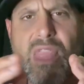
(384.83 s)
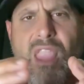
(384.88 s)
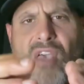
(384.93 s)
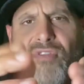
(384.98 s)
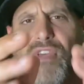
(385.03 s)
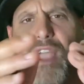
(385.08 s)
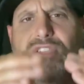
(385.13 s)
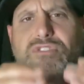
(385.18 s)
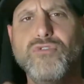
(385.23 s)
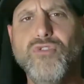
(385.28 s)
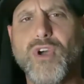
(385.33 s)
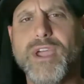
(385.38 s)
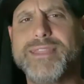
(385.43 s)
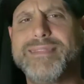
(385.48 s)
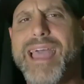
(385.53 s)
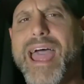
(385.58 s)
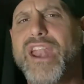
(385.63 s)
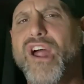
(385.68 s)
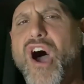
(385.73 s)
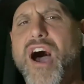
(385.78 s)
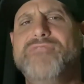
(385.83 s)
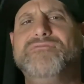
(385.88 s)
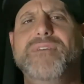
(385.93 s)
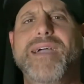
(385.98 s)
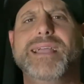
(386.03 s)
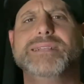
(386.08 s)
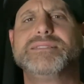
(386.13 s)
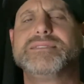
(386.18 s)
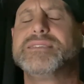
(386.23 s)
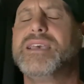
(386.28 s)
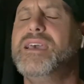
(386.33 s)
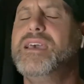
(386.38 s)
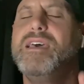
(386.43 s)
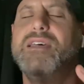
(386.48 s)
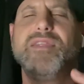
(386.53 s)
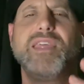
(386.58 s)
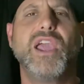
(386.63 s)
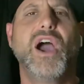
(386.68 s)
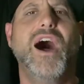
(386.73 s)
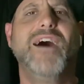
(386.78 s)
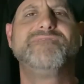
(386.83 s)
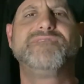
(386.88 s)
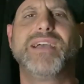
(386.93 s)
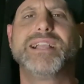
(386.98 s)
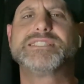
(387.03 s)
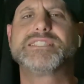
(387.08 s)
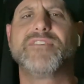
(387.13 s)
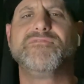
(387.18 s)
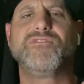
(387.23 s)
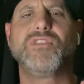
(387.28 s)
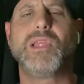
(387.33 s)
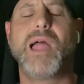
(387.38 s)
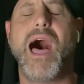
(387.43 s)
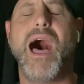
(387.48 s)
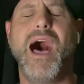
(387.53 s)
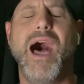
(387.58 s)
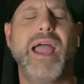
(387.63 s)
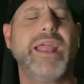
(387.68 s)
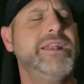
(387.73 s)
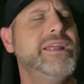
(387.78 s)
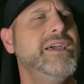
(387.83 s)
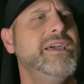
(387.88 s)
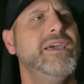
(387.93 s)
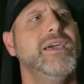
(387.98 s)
Then you look at that offense, the offensive line.